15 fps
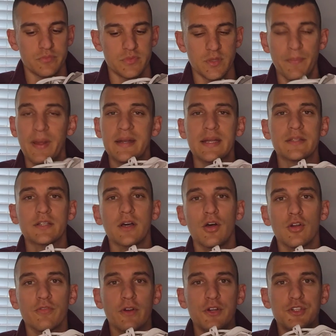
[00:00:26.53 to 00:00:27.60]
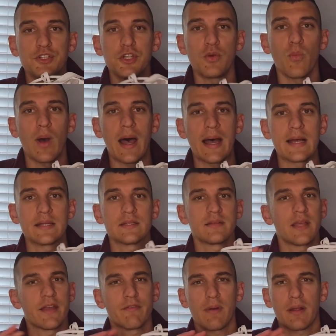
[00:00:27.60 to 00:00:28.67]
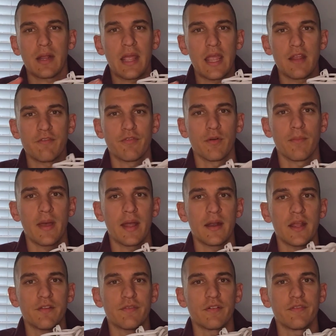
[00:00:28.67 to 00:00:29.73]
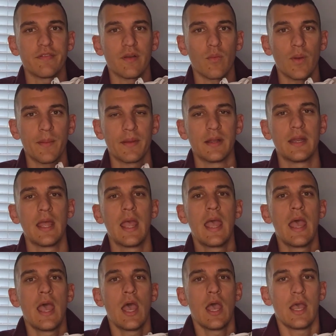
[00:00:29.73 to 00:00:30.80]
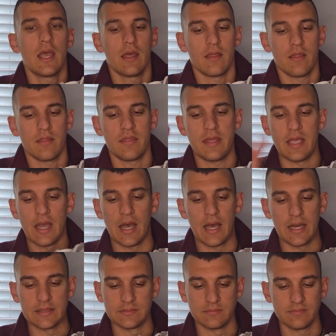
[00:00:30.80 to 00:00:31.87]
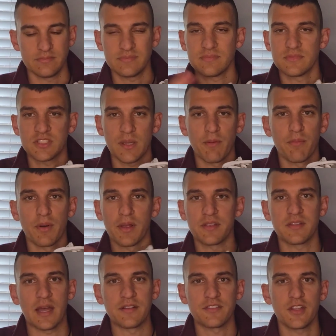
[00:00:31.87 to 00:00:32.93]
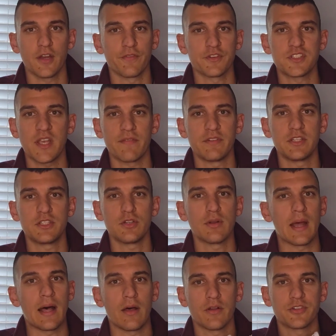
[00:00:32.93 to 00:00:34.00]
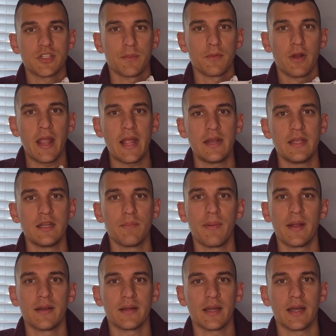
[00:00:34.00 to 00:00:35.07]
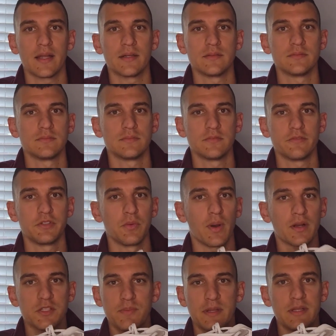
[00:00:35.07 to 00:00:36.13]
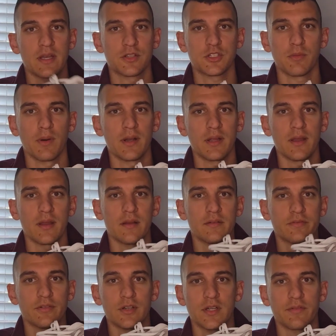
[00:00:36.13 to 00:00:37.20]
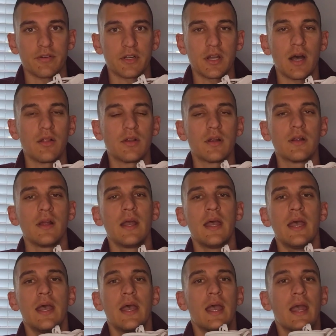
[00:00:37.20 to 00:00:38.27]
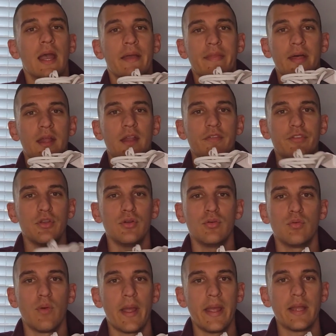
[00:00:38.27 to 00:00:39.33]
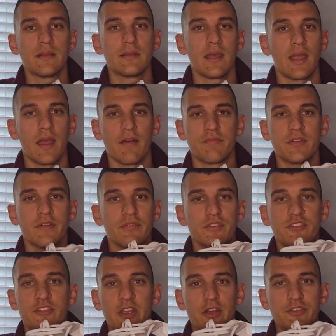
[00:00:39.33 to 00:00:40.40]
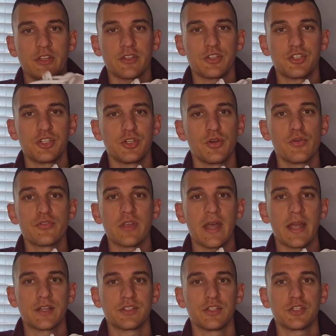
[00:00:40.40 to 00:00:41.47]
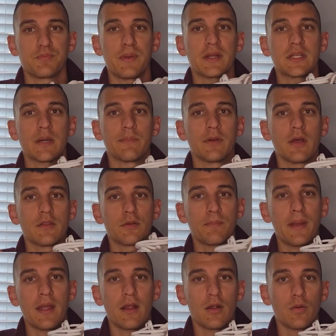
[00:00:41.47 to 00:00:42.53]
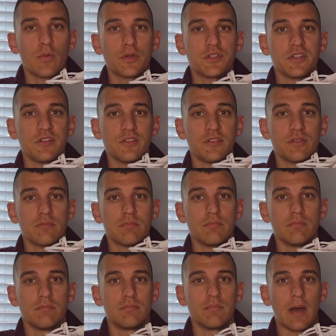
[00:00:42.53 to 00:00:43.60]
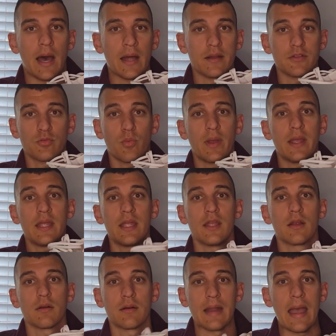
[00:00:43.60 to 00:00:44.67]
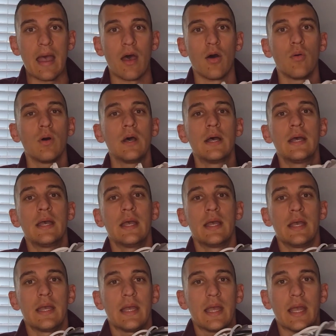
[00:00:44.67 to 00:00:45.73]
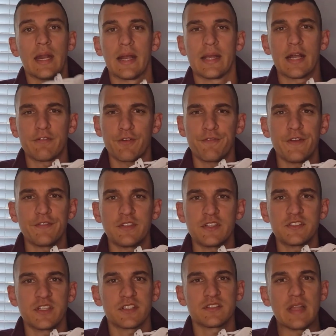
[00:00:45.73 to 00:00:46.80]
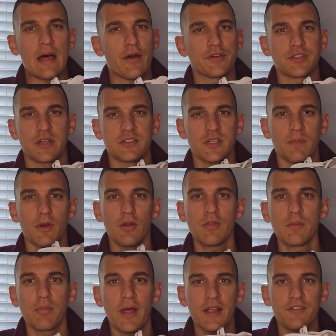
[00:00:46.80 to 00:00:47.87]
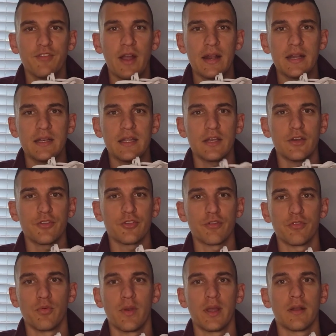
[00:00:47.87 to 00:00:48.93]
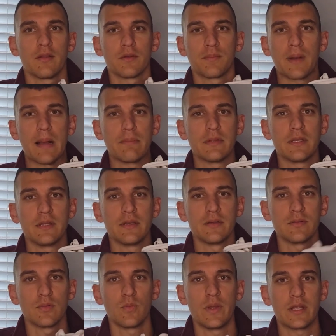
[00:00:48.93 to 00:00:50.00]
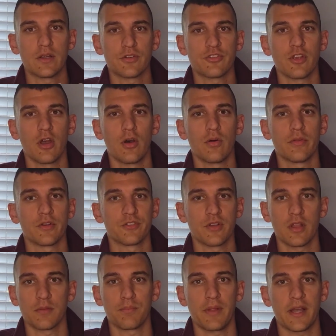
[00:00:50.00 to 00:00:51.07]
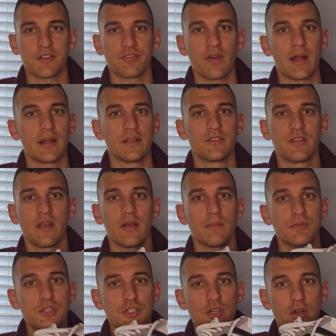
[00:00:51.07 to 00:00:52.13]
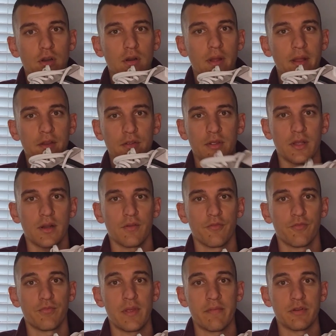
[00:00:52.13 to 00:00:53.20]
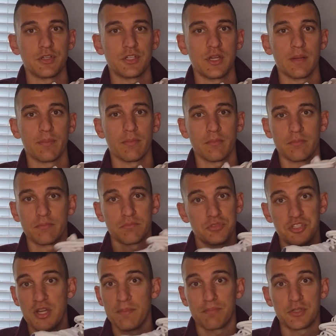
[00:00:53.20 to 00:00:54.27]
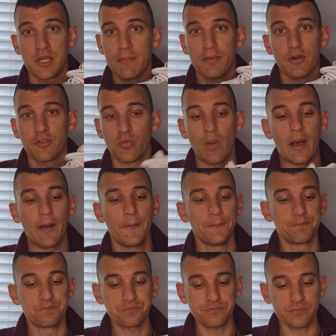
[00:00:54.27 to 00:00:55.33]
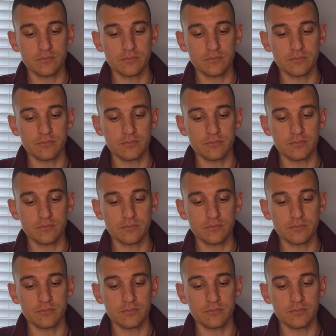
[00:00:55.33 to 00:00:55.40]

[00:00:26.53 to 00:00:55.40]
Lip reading: Depending on the color version you want, they have about 8 for men, 8 for women. Some of them are like on sale for $72, some are $80, depending on if you want to spend the extra money for a different color. And then if you wait, they have different sales on the shoes. I actually just picked up another pair, which is on its way here now, and I got it for $56 on some early Black Friday deal. So if you wait another probably week or so, there's another Black Friday sale, I'm sure, and you can get it even cheaper as well.